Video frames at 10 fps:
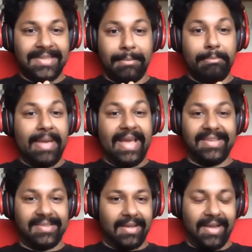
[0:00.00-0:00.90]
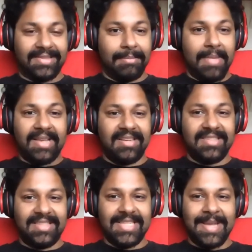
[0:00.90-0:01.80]
It's amazing. It's amazing
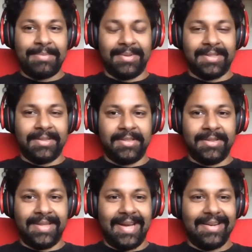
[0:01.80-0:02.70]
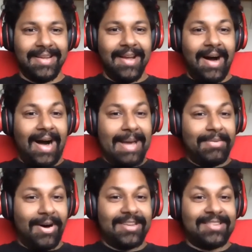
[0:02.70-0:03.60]
to see these people do that.
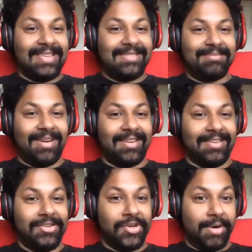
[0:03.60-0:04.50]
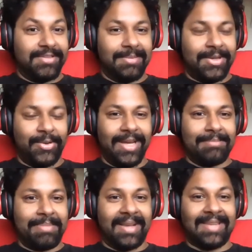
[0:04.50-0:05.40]
I'm honestly a little nervous about doing
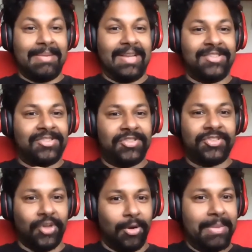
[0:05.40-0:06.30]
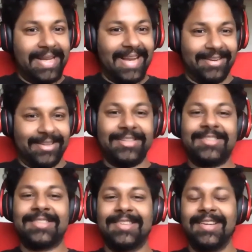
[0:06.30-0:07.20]
it because I make so many
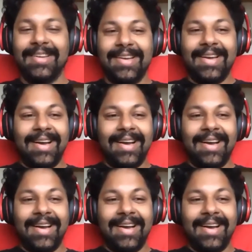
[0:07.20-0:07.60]
errors